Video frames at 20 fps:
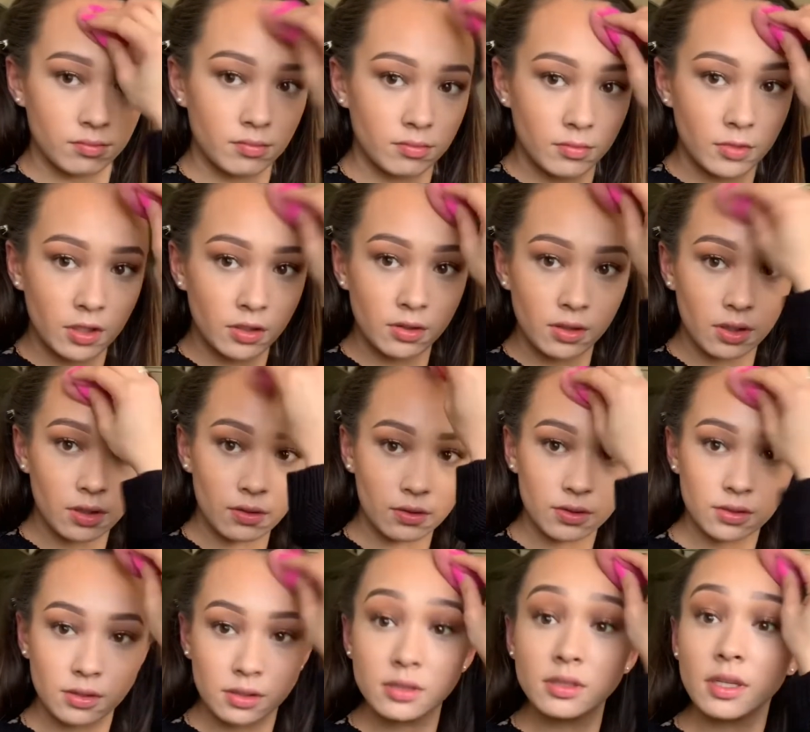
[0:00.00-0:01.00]
And you can
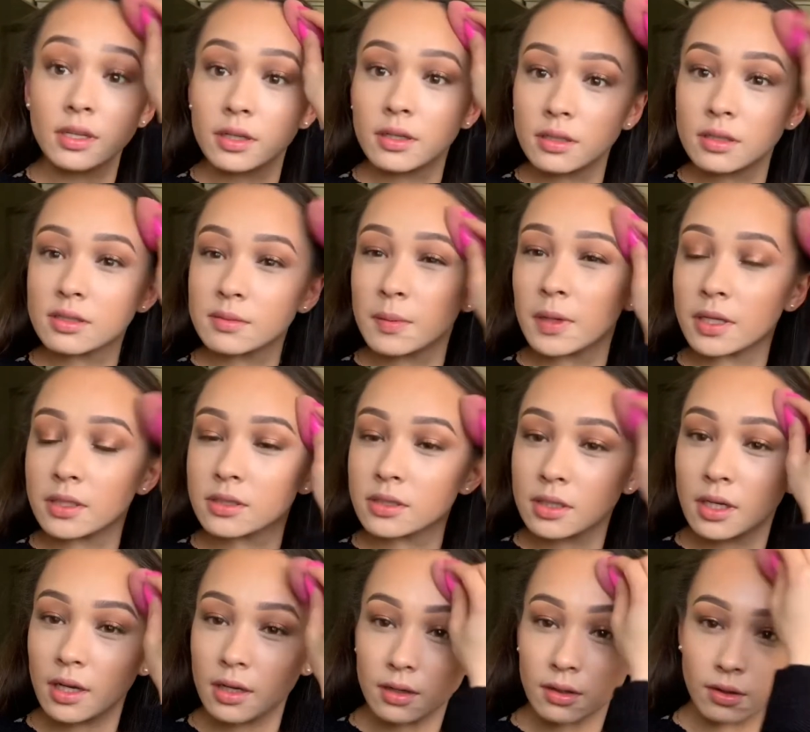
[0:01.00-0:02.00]
always just take your sponge and
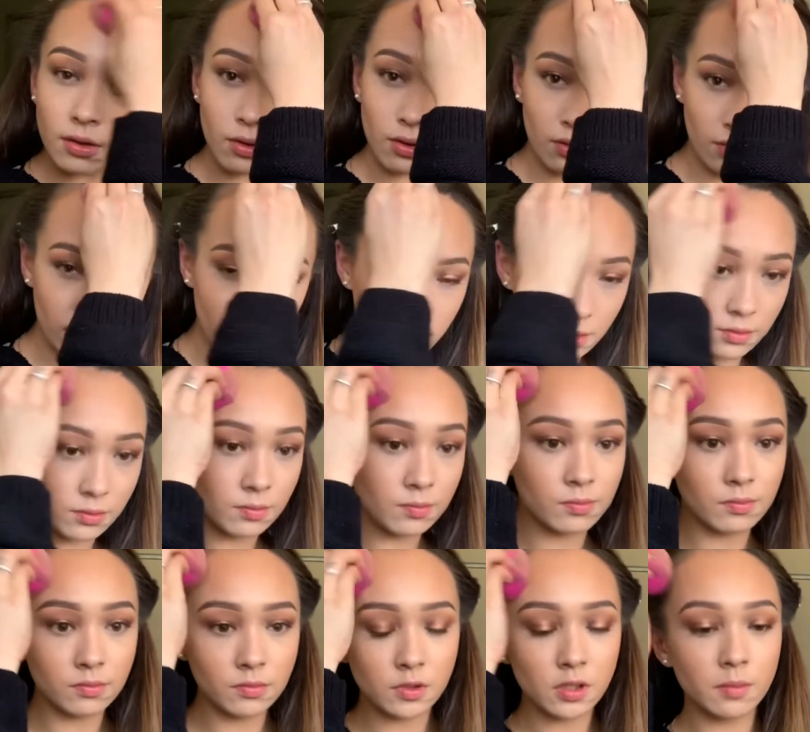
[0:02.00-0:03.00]
kind of go around
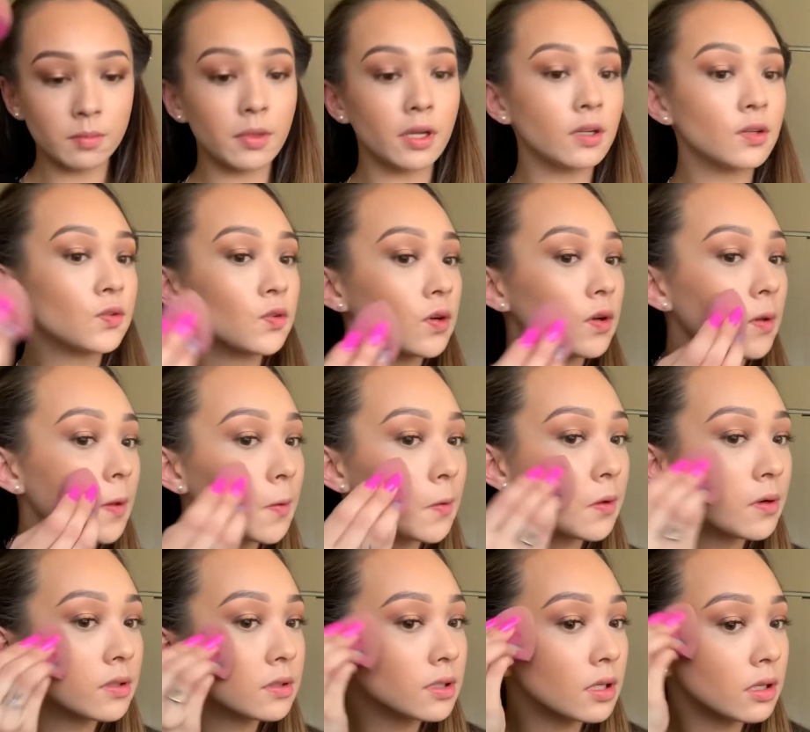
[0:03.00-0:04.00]
to make sure that
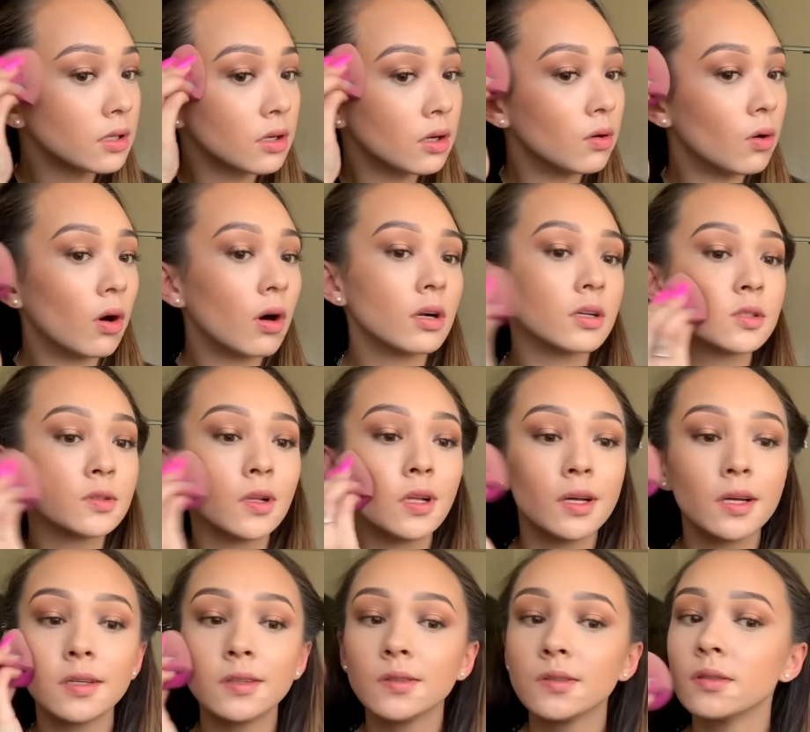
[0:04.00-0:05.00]
there's like no harsh
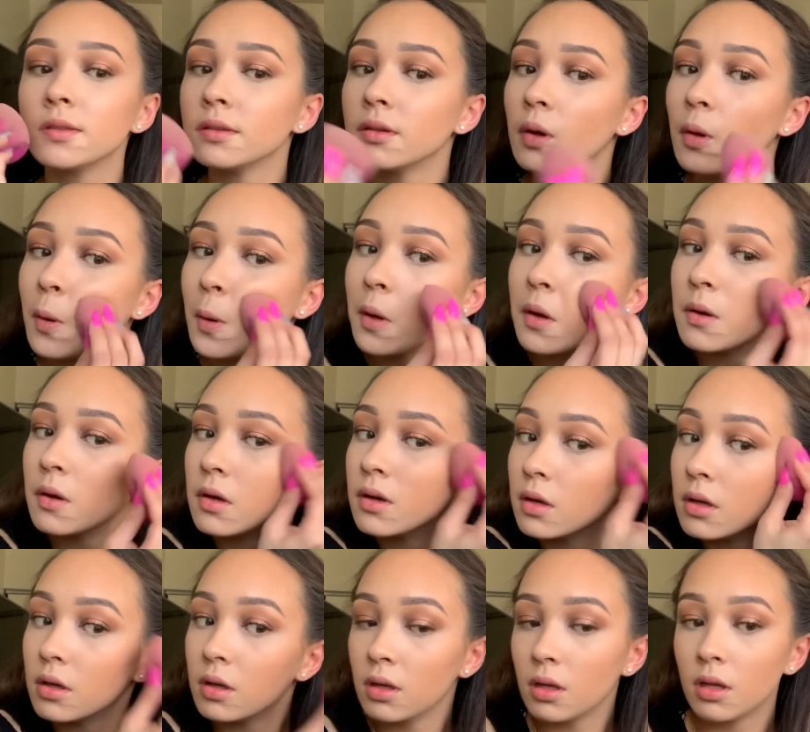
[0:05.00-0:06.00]
lines.
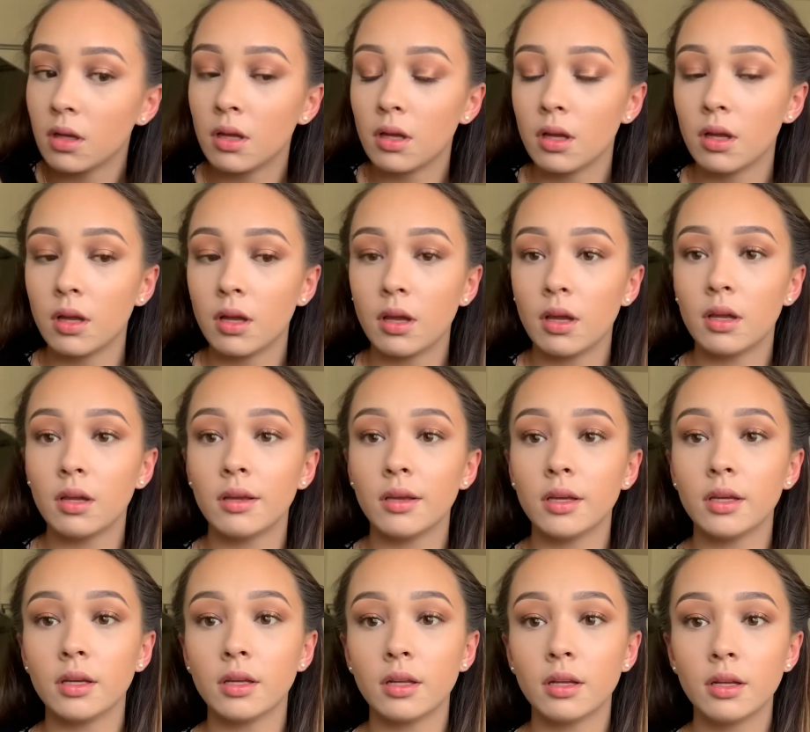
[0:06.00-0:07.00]

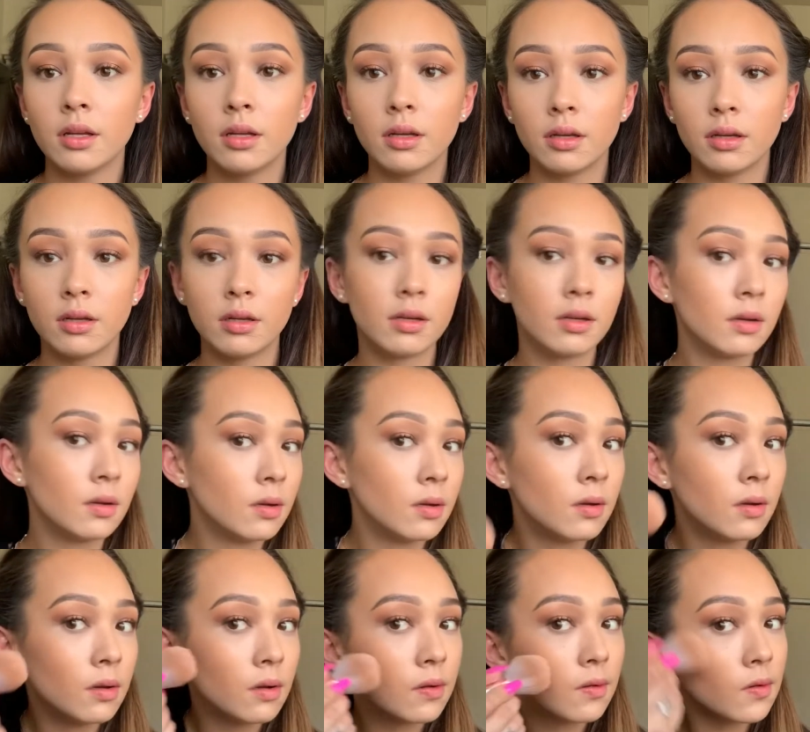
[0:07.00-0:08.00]
And
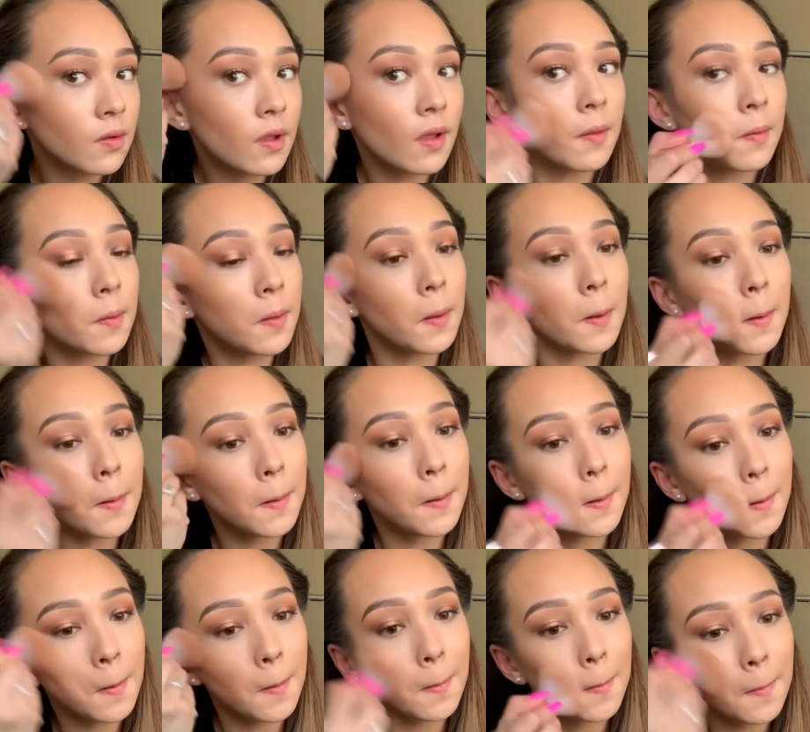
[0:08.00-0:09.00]
set that
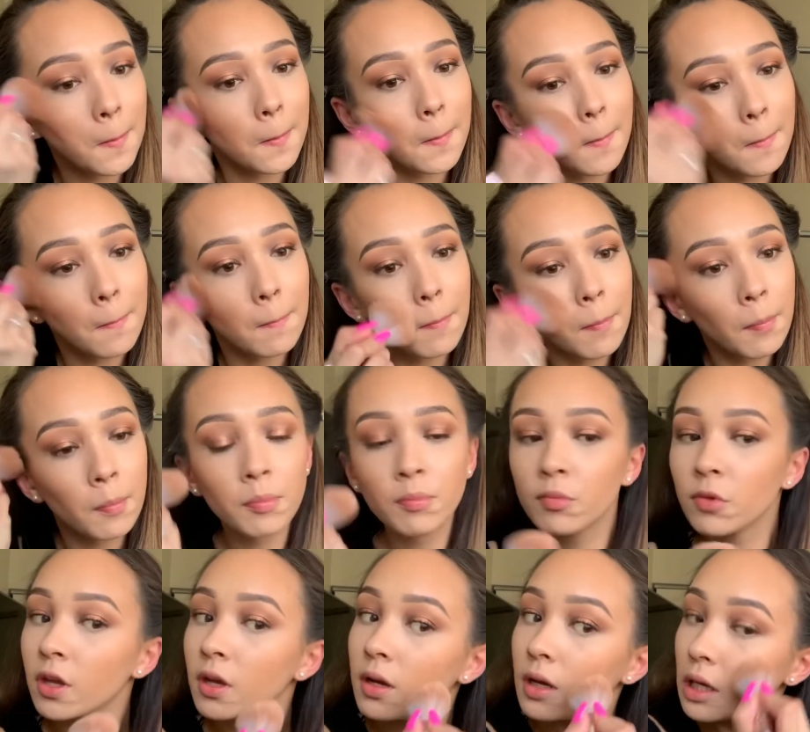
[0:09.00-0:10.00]
down.
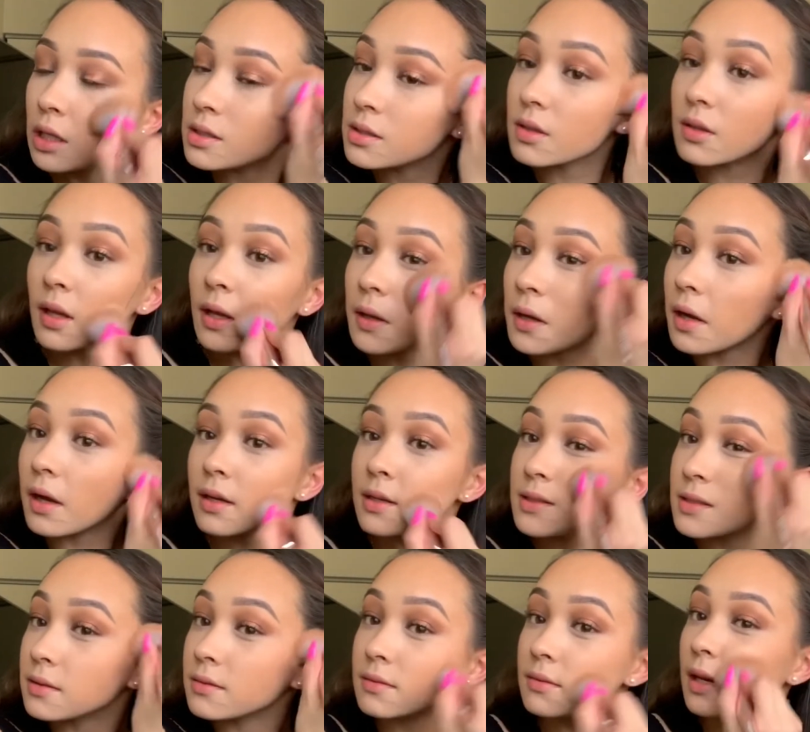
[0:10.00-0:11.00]
And so like
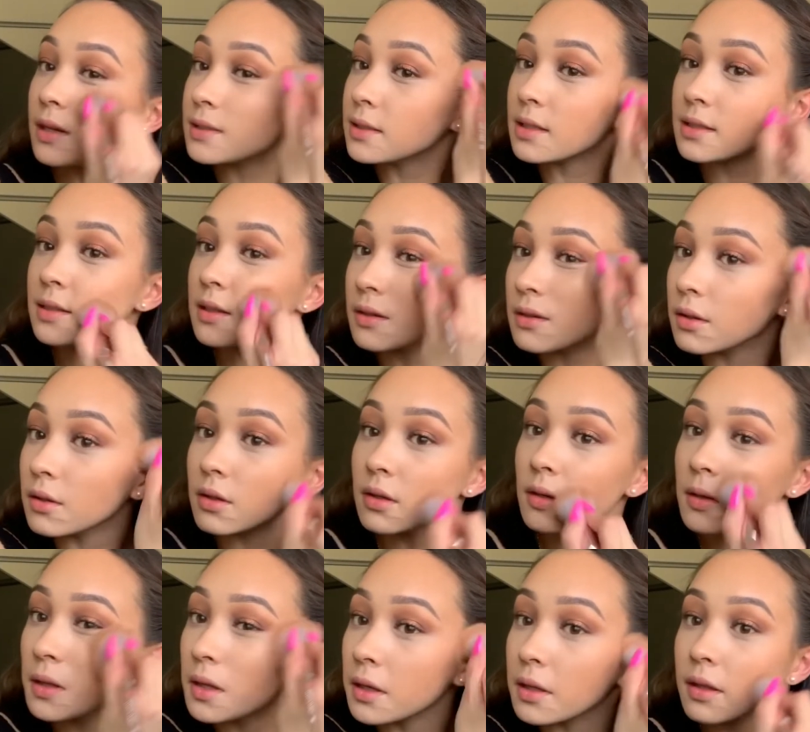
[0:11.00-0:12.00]
as I said
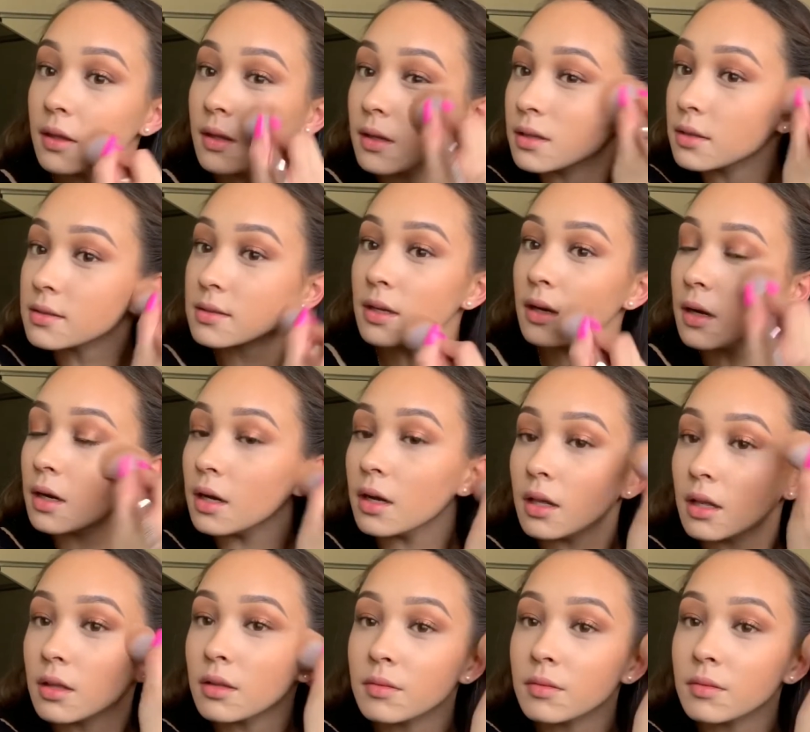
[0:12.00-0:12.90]
earlier, like this, my